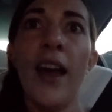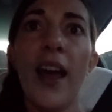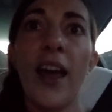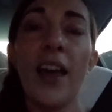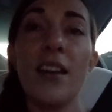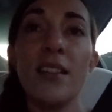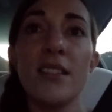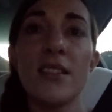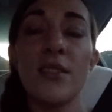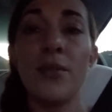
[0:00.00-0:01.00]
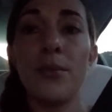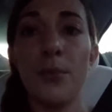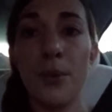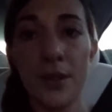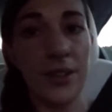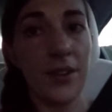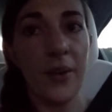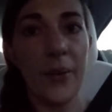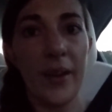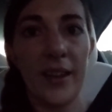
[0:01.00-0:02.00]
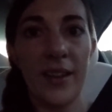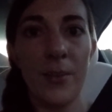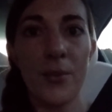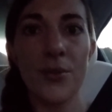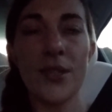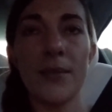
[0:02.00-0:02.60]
And wouldn't you know it, almost